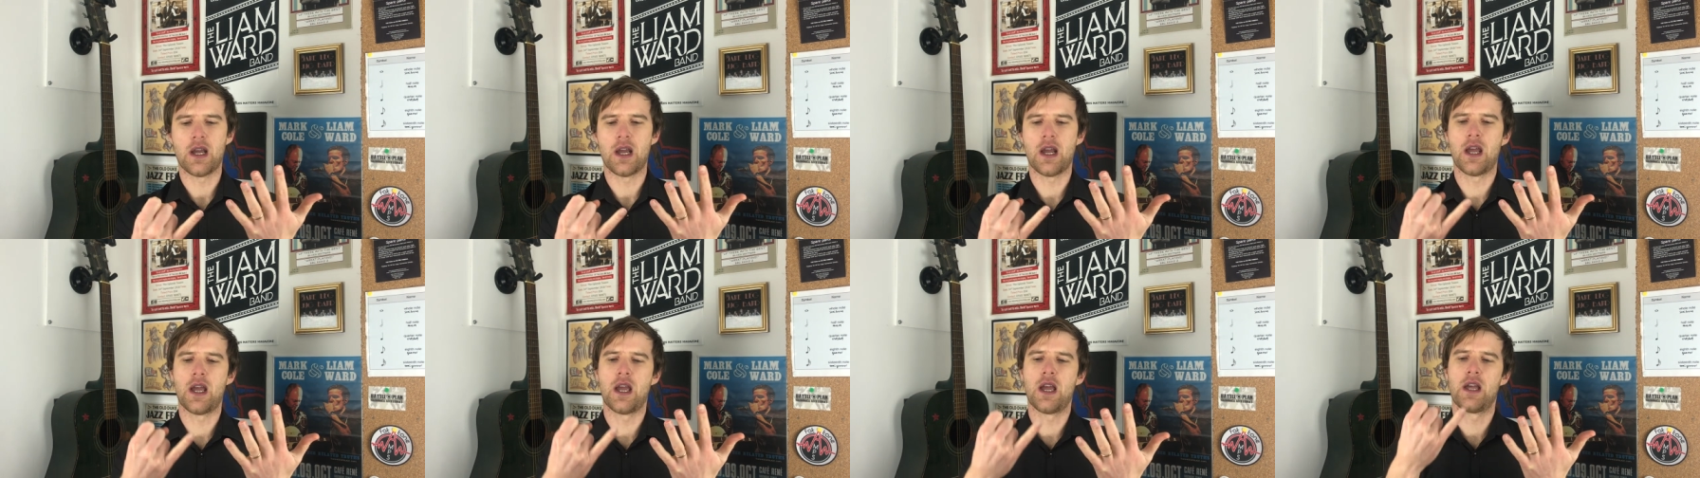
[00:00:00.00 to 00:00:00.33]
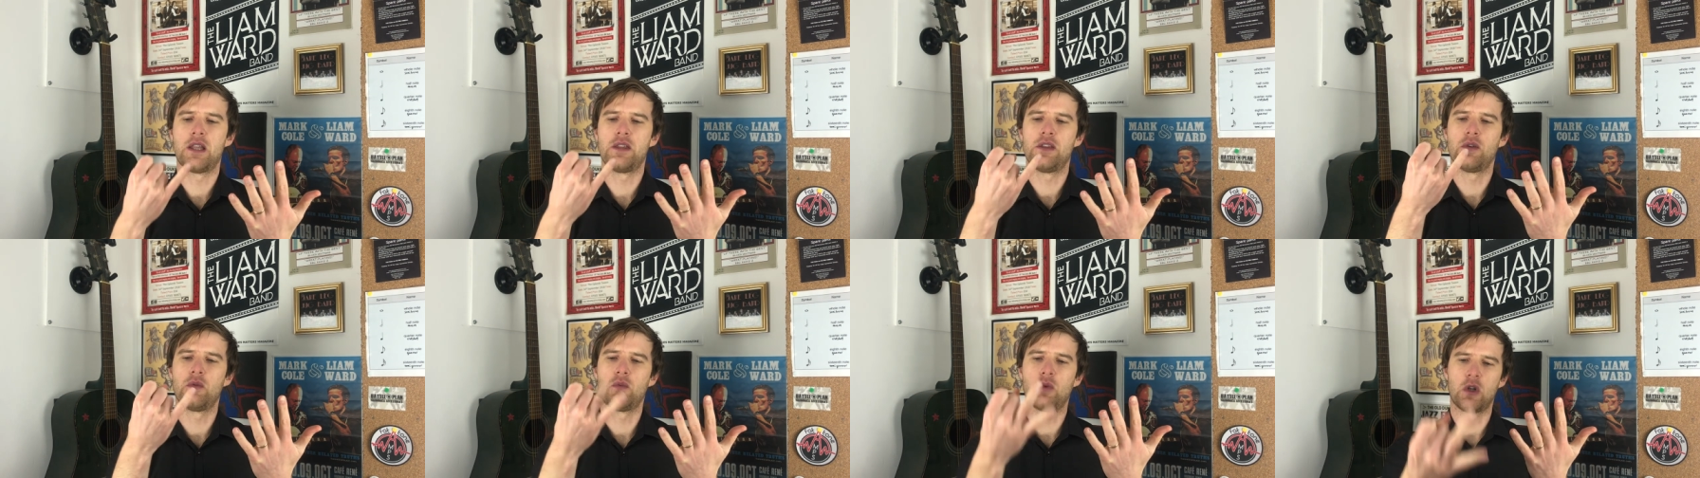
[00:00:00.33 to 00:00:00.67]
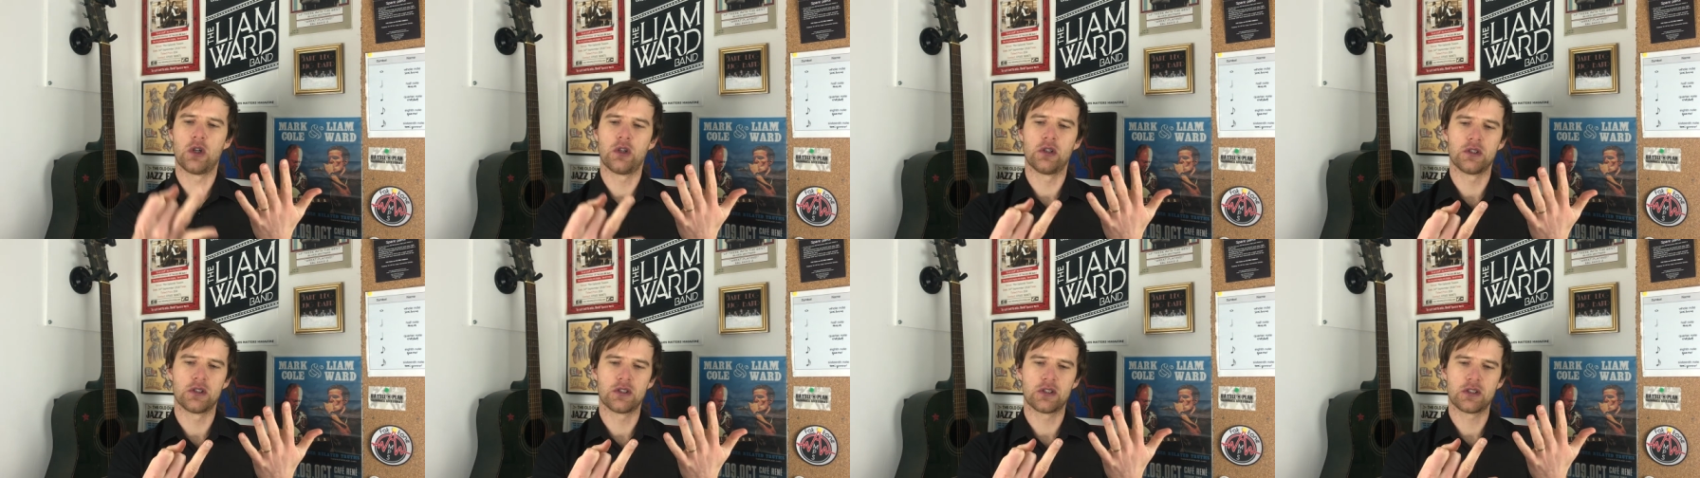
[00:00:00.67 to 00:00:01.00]
and the
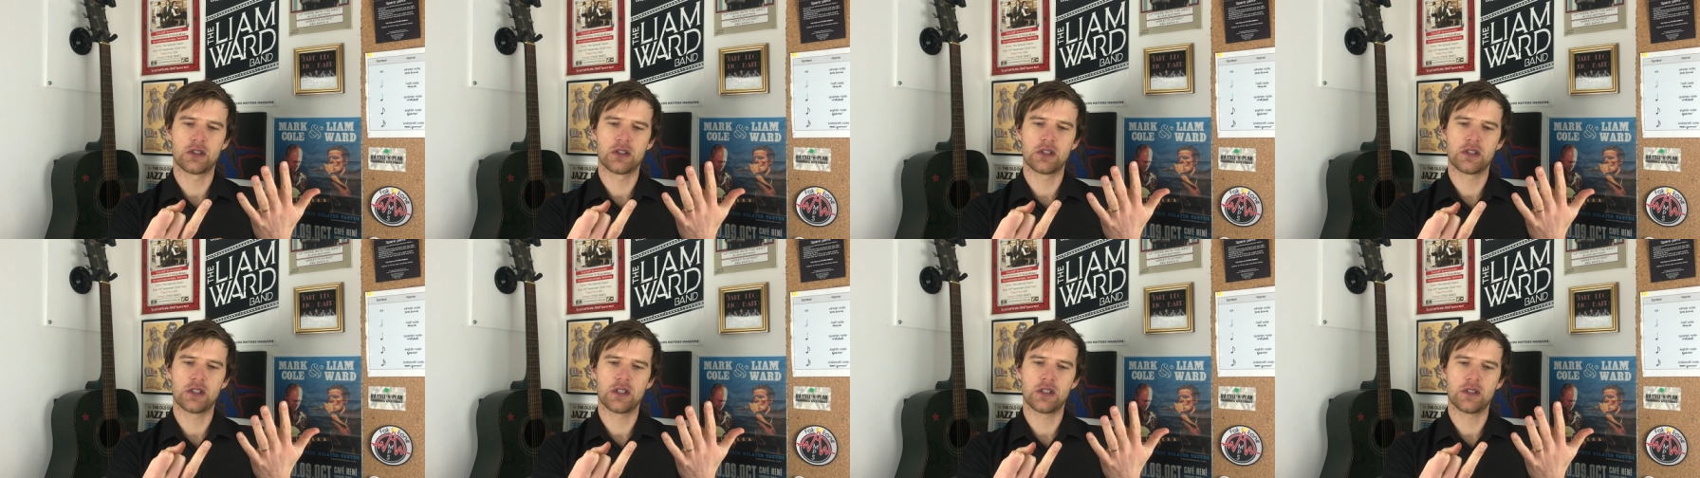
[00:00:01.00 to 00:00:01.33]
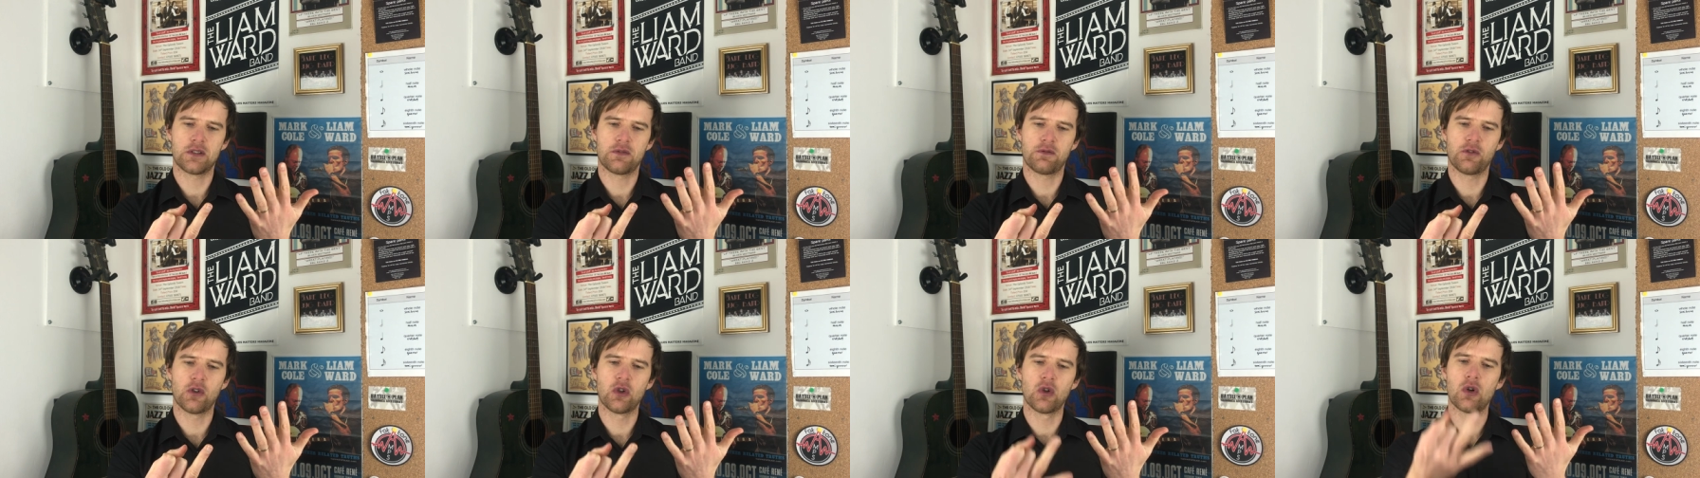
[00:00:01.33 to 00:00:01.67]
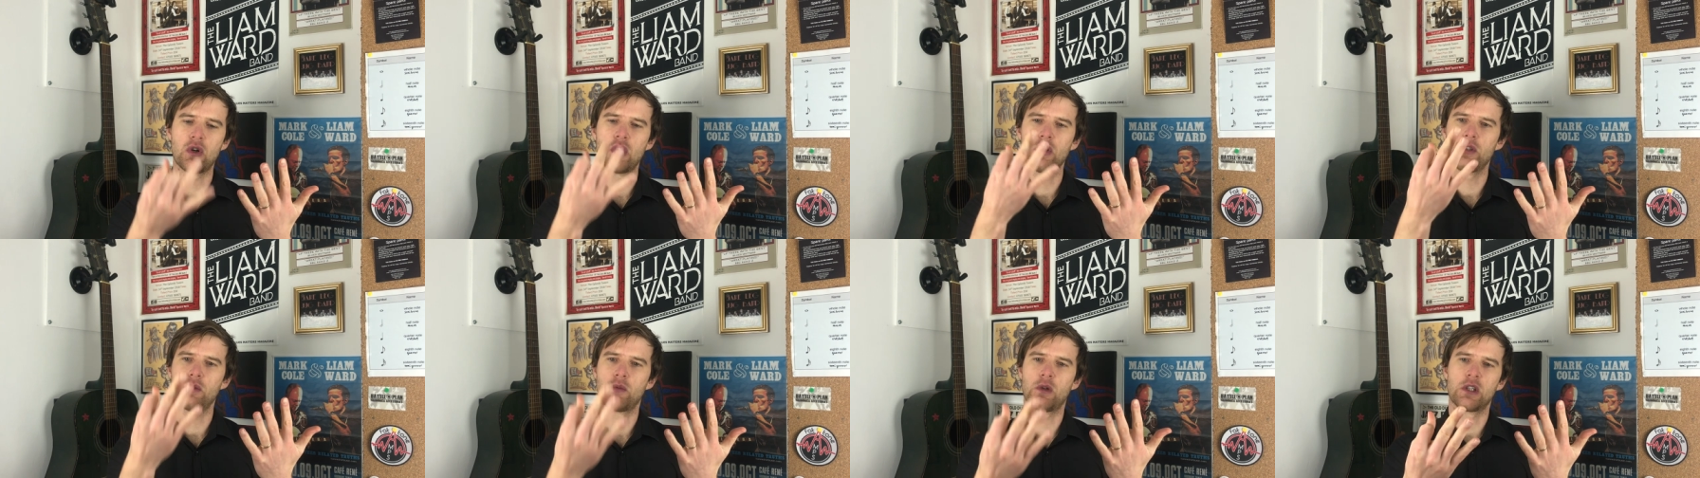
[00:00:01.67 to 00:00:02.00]
one on
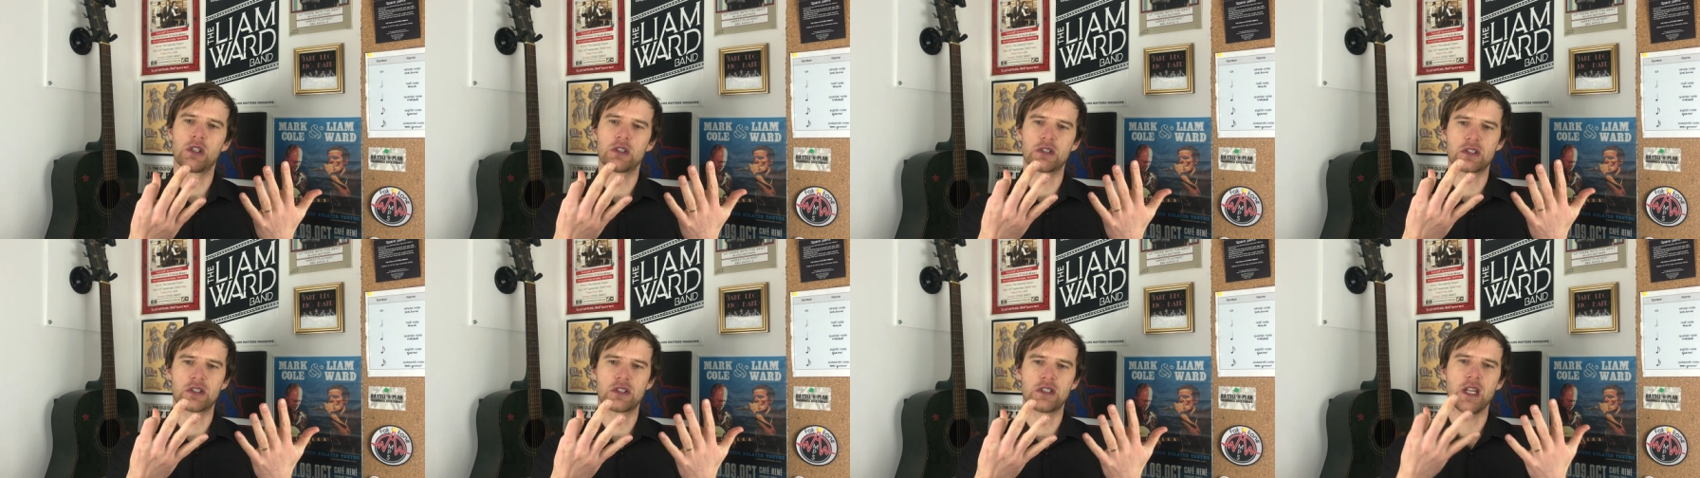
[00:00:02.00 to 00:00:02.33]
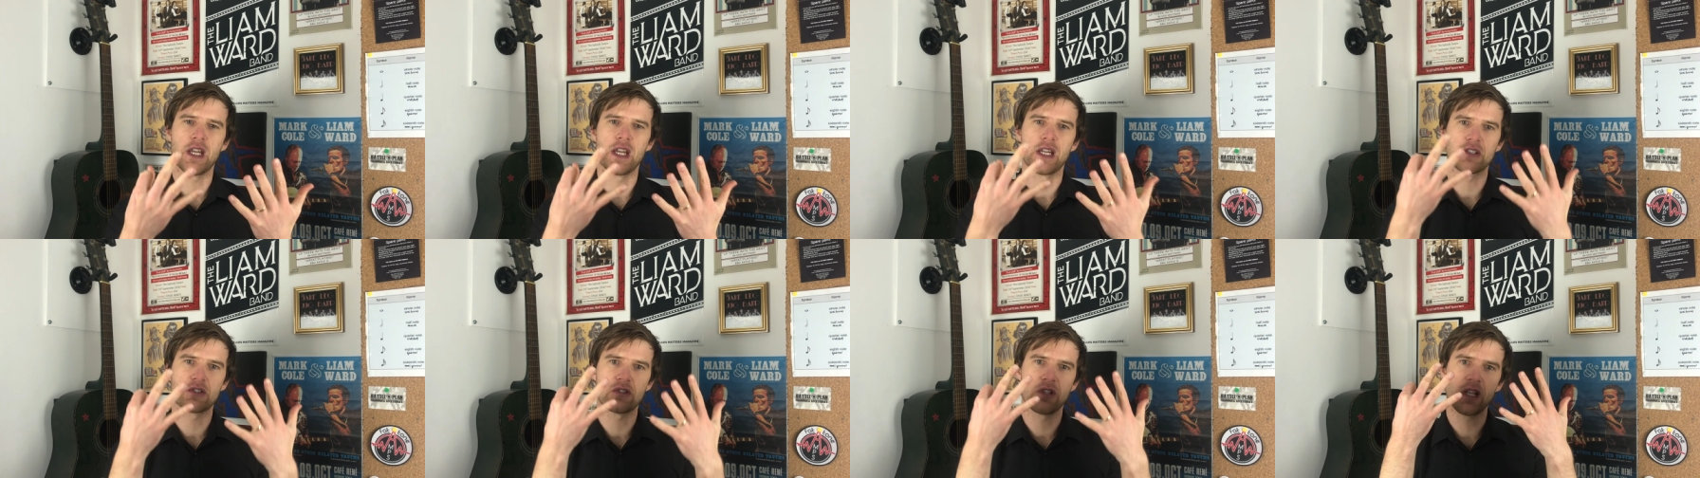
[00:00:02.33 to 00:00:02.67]
four and the one on six.